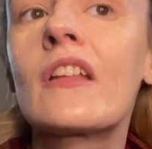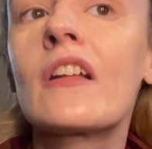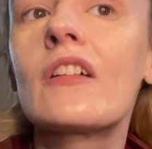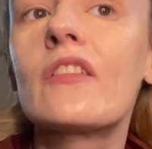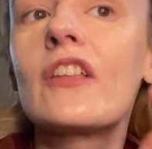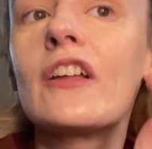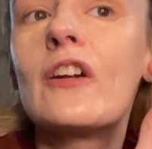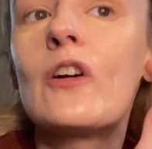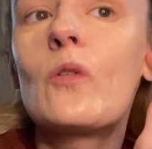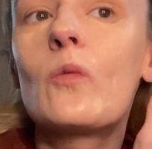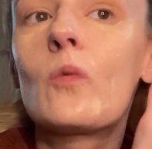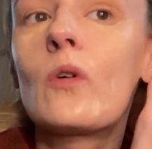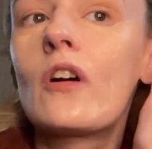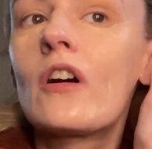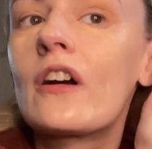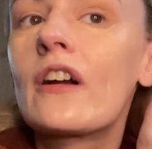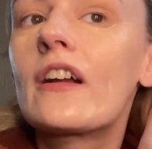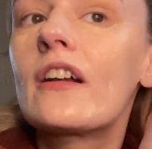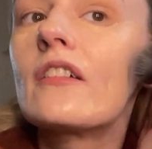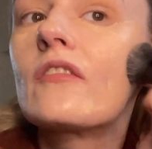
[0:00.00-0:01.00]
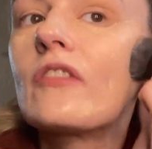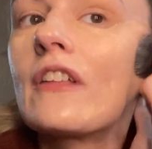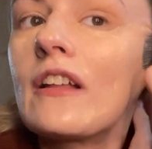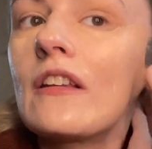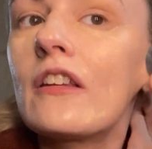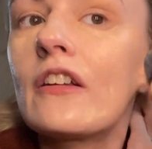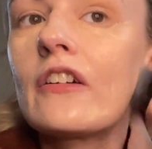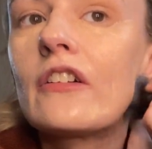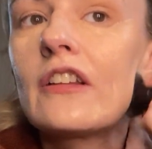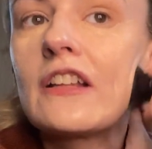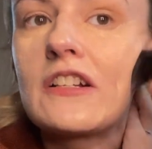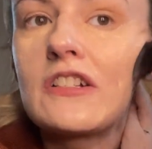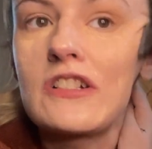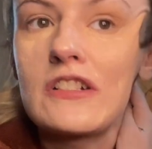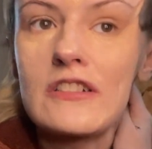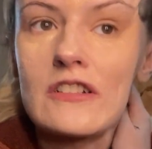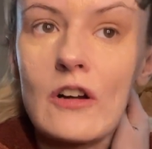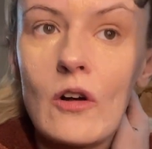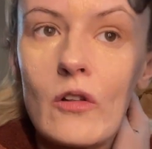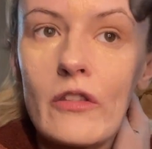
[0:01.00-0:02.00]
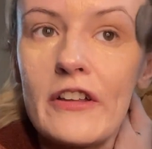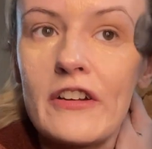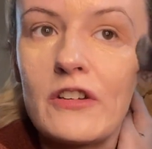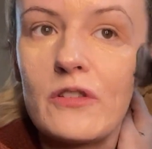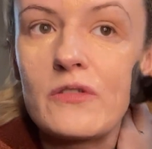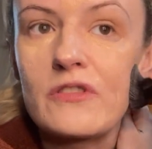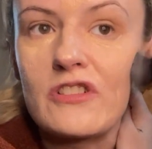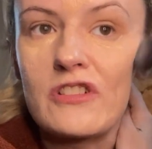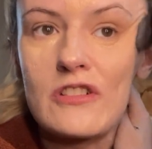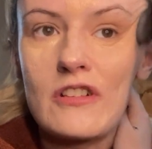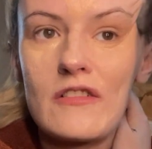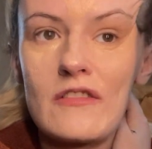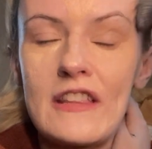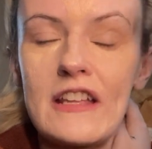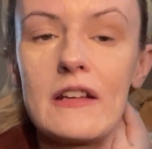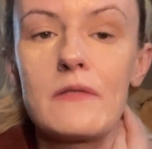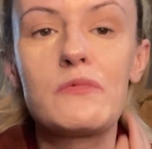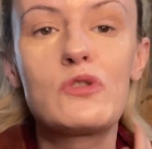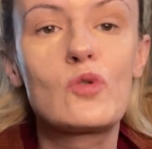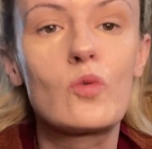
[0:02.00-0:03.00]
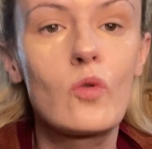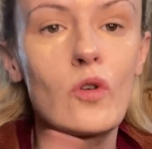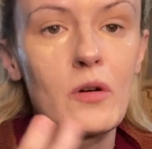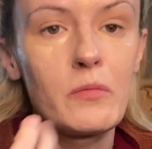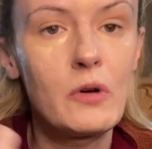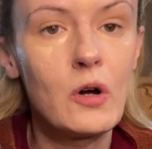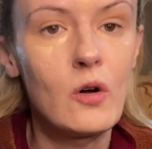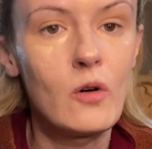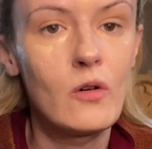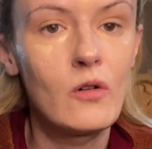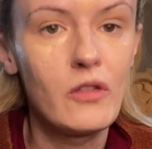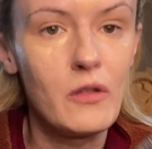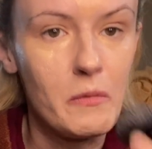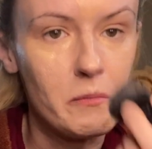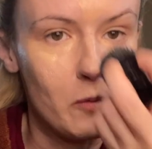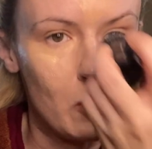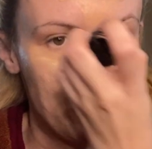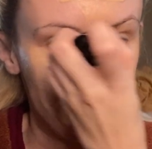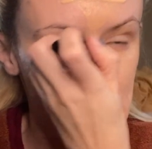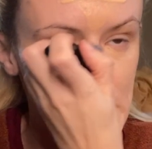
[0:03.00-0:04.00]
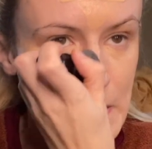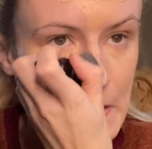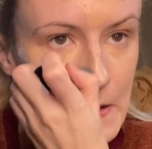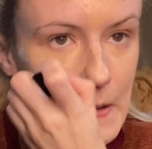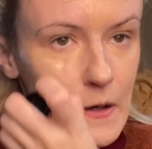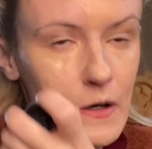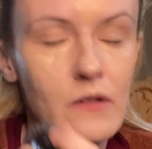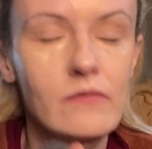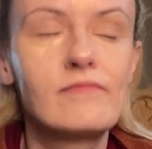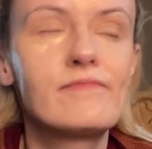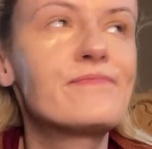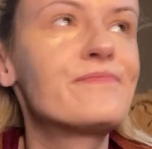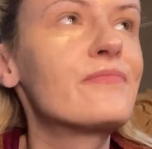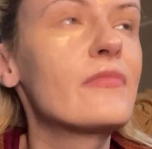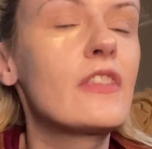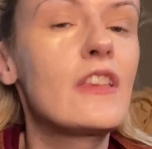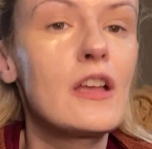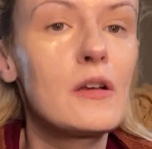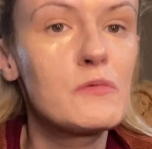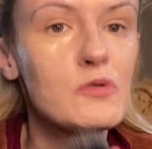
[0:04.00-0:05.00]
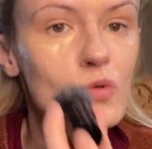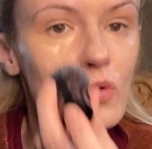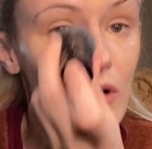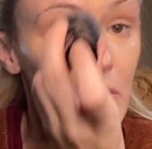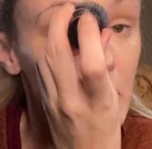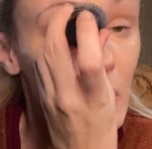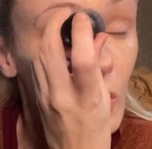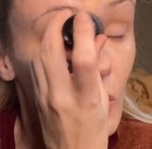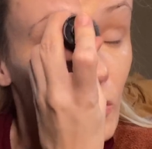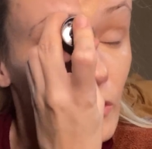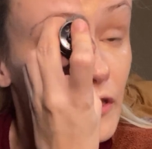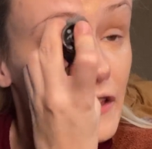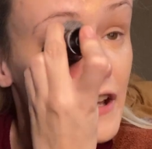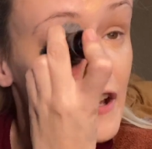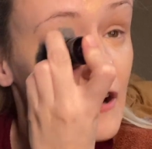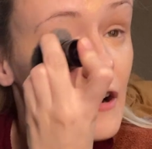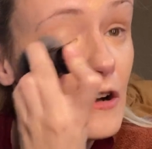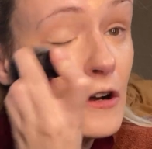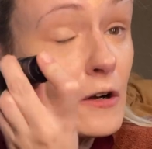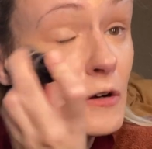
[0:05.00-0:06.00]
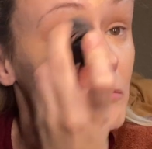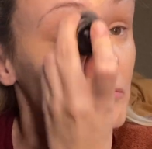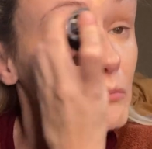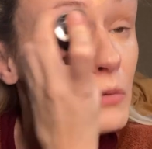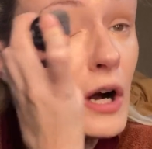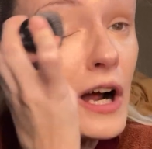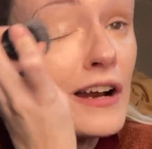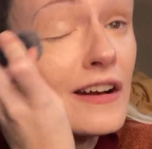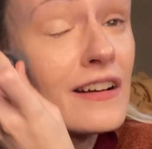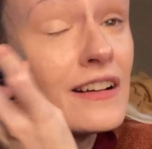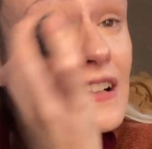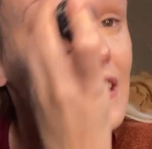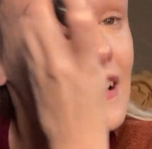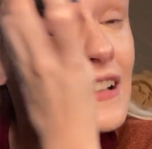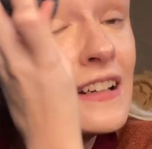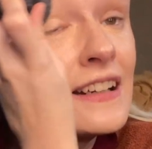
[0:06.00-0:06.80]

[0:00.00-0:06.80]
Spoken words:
They don't work. They literally just, all they do is they absorb all the moisture, or they absorb all the product,